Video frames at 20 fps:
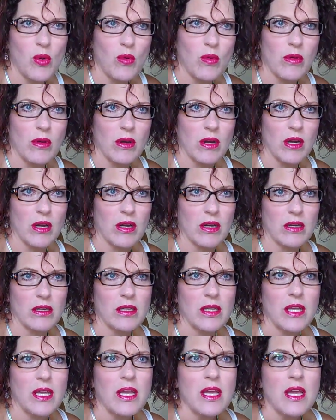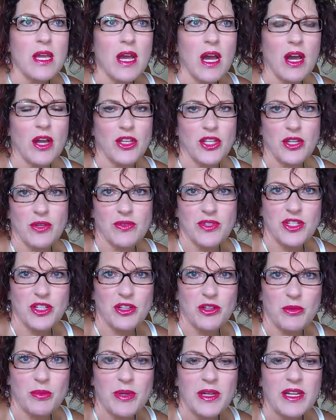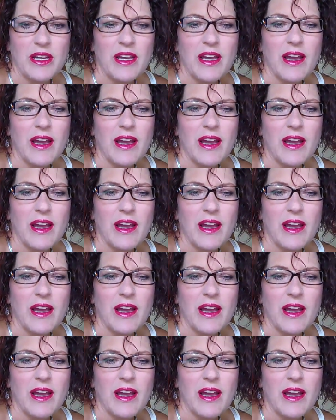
or on YouTube.